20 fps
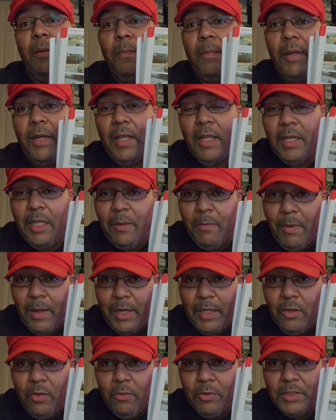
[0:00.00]
but
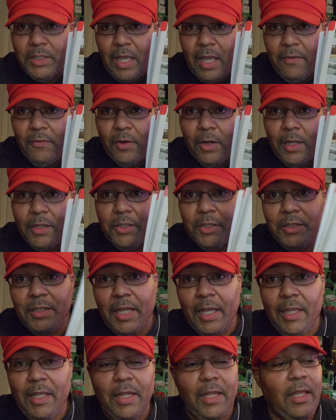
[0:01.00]
anybody who has ever
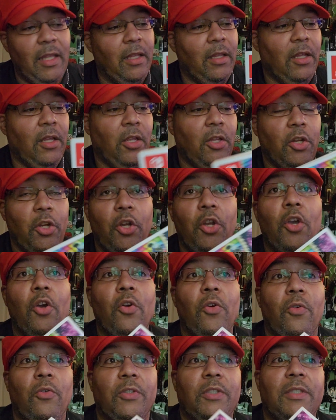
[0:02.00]
undertaken it
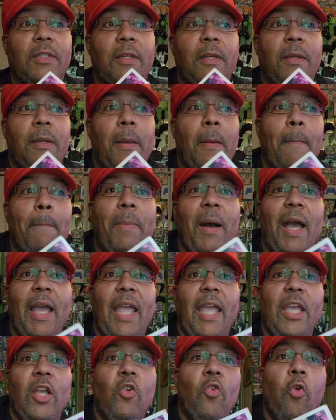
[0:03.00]
knows by
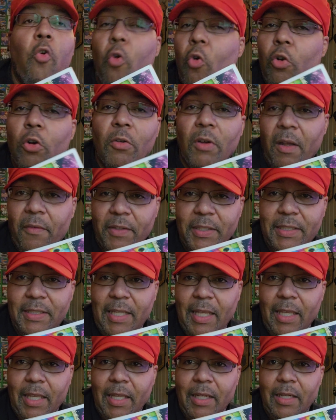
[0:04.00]
a quarter of a
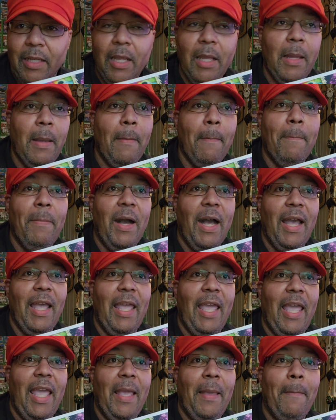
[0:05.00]
second, by
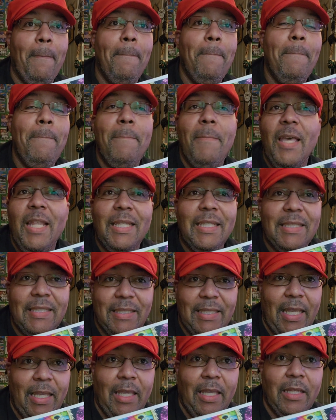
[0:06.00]
a
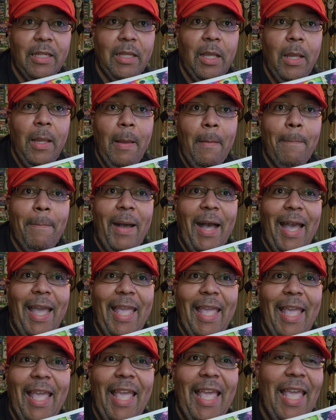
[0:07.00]
millisecond,
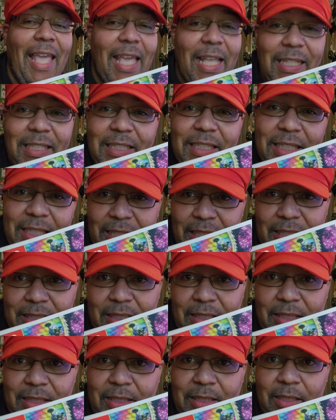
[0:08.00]
by
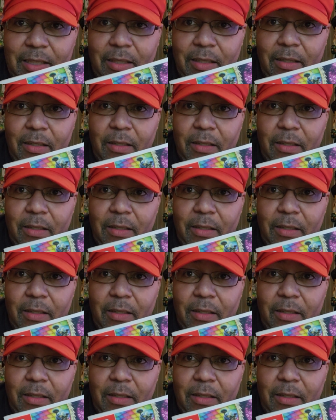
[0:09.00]
inches,